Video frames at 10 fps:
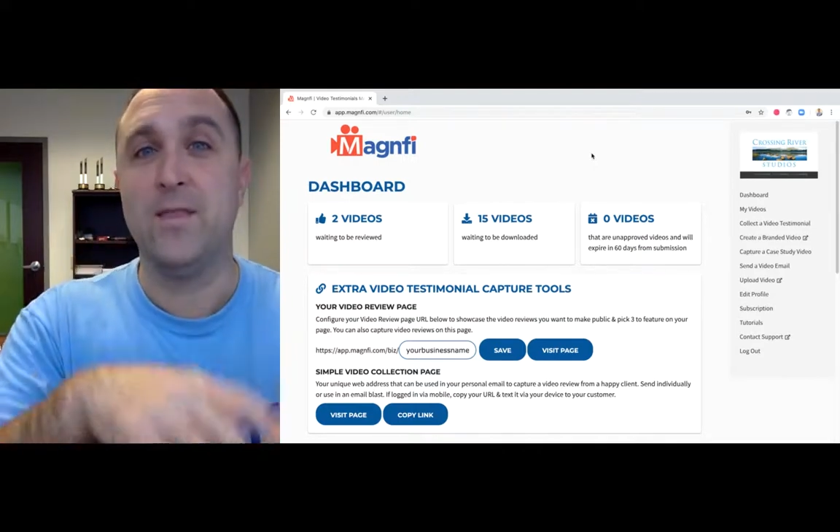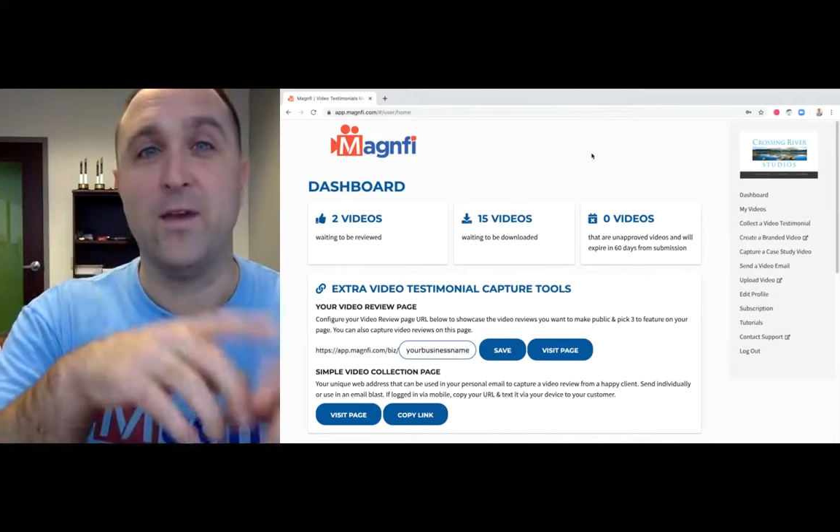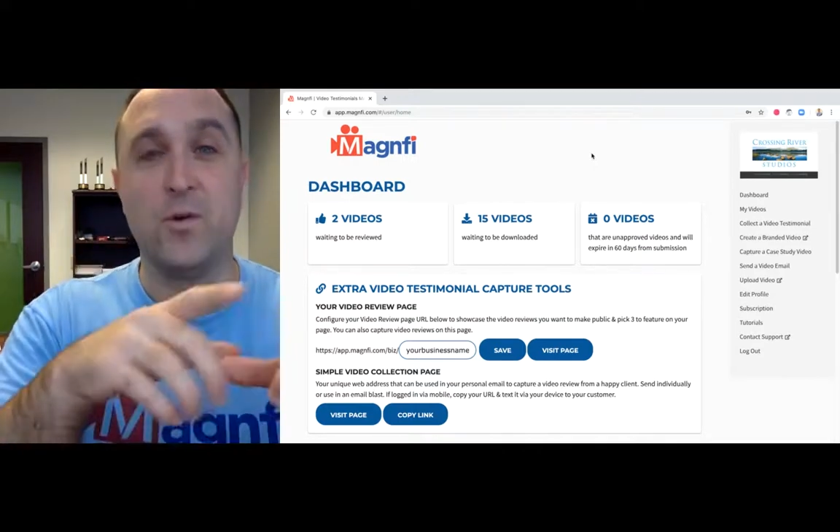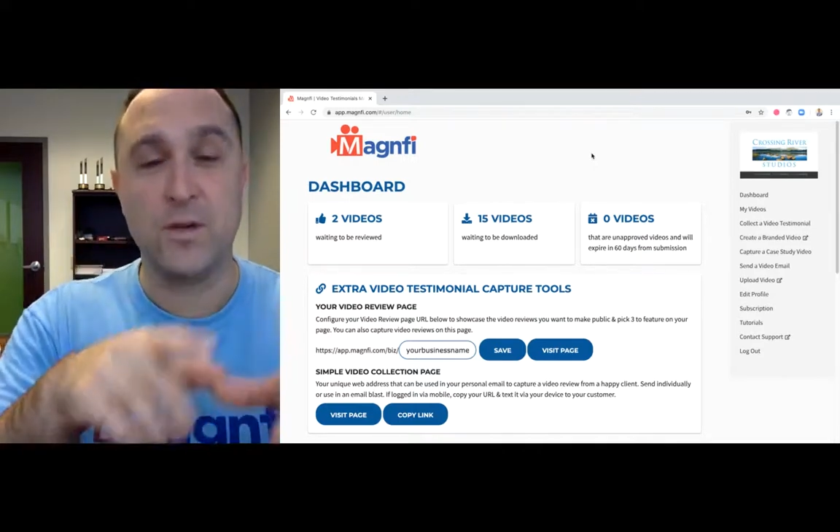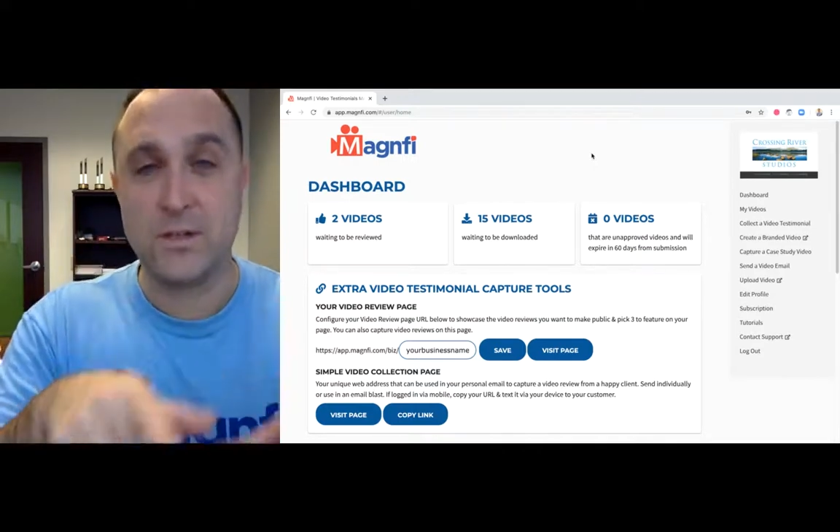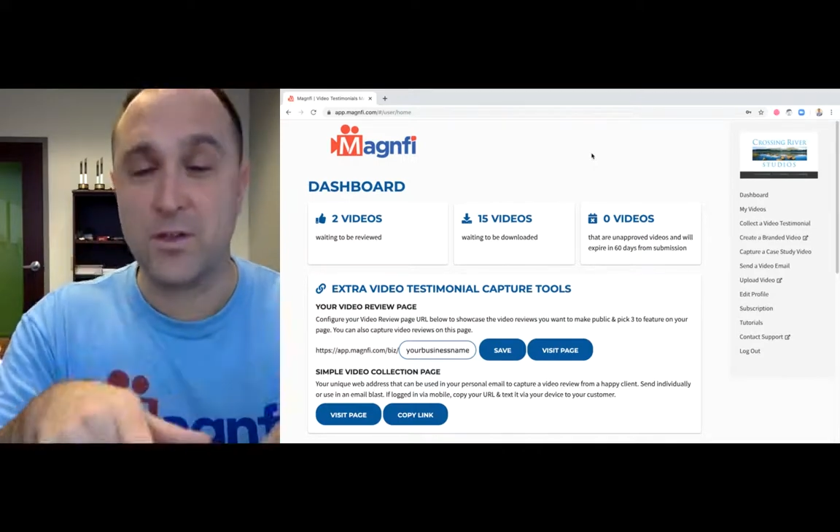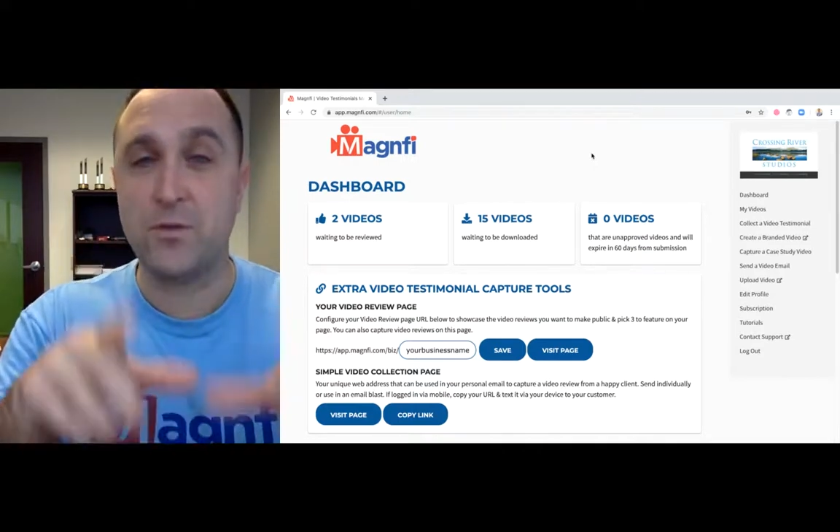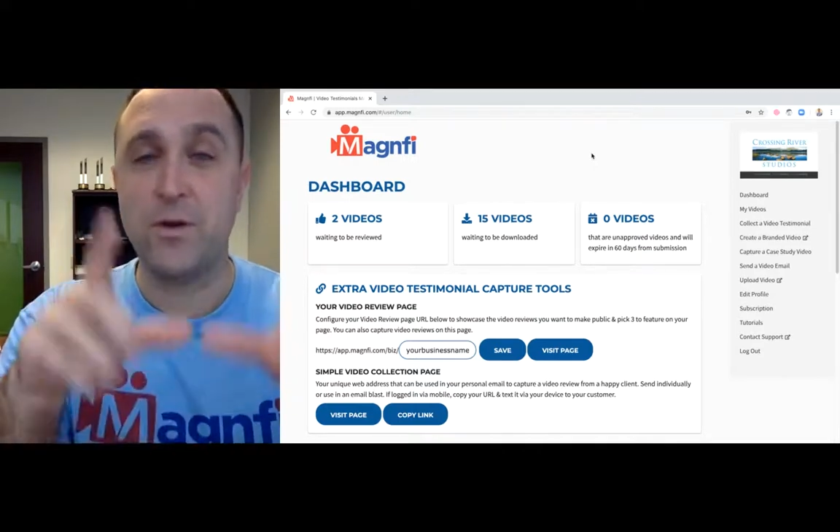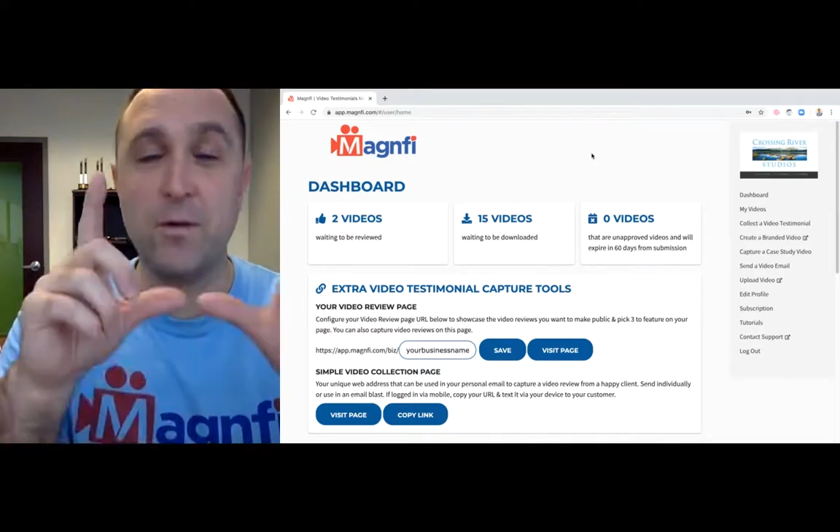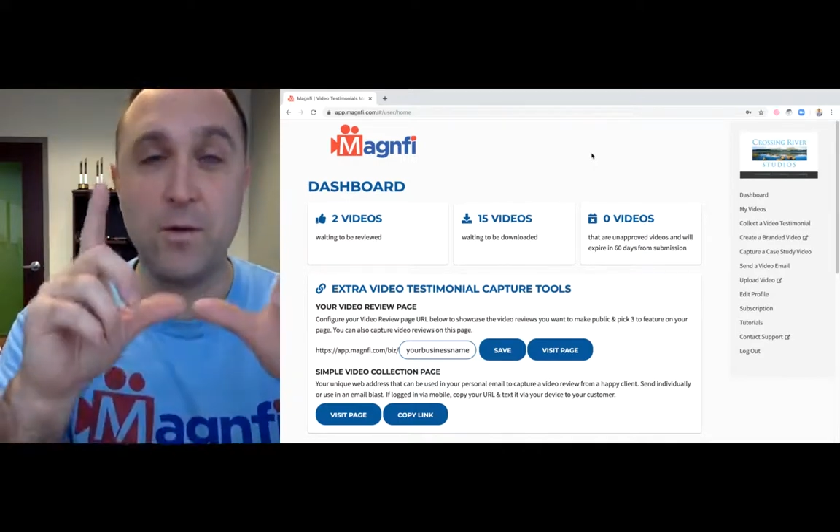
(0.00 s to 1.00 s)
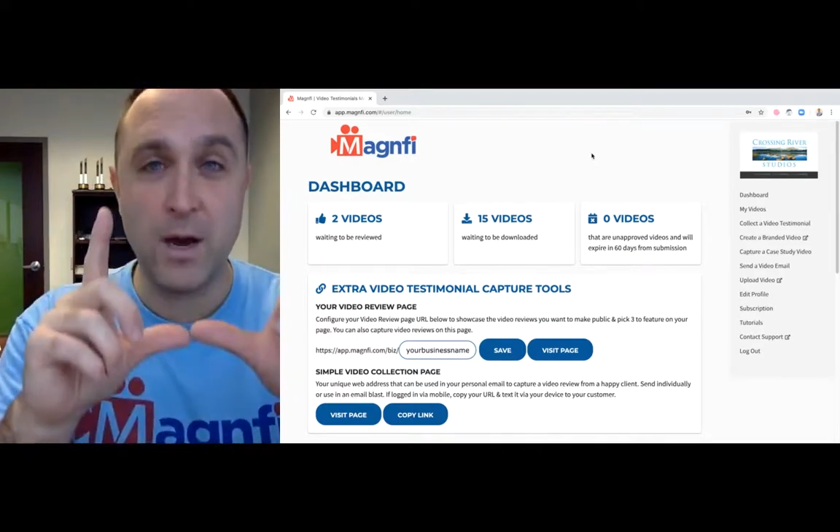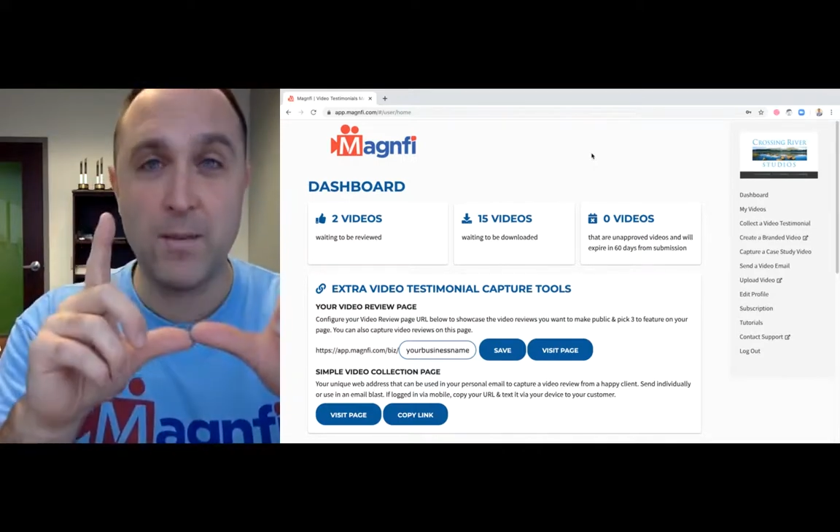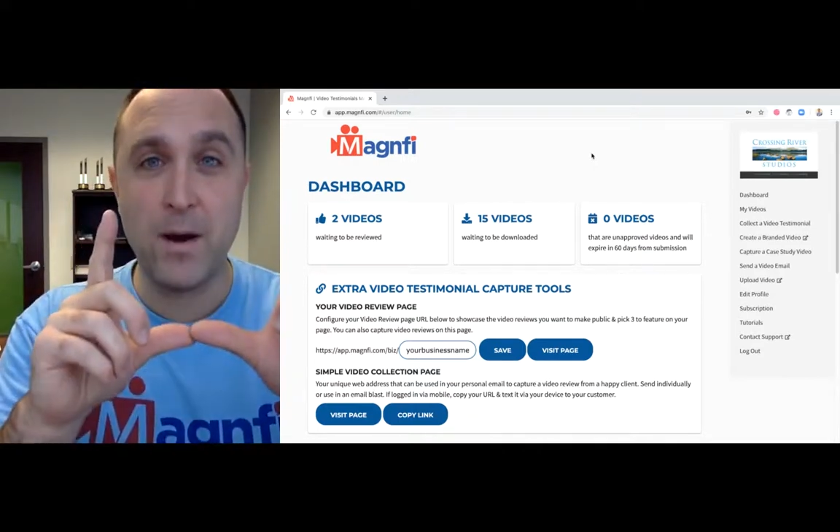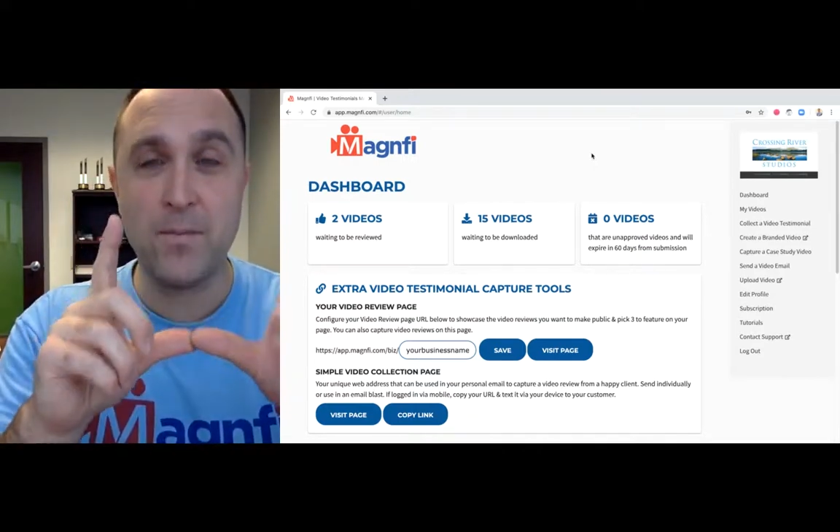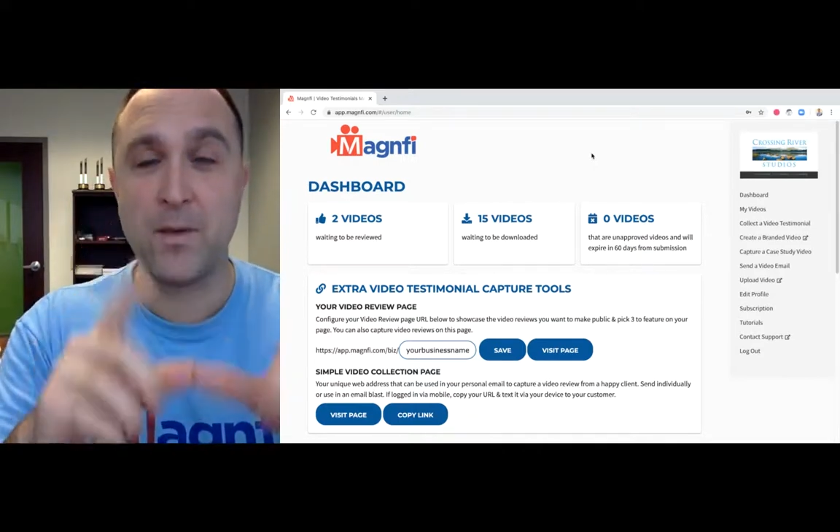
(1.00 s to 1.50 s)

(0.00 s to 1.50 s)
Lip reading: Then question three will come up.